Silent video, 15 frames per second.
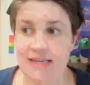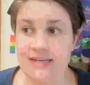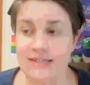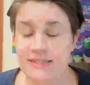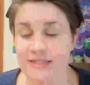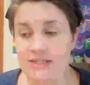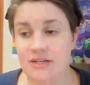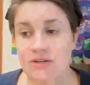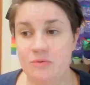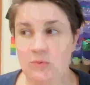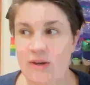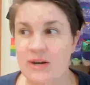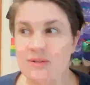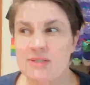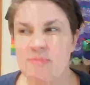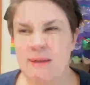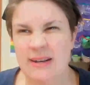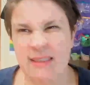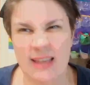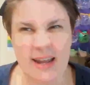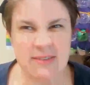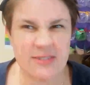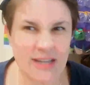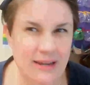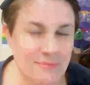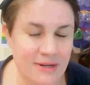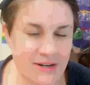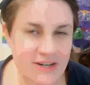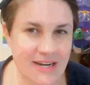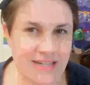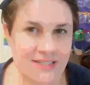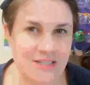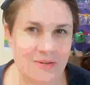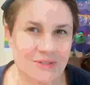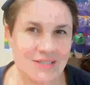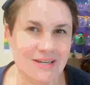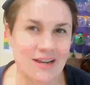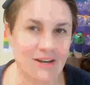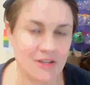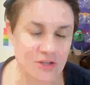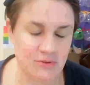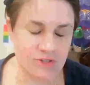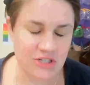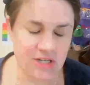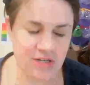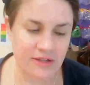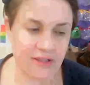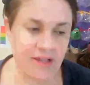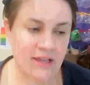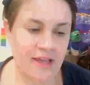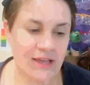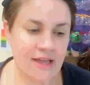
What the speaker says: and we don't spend a lot of time at our desk, so it's not a huge deal.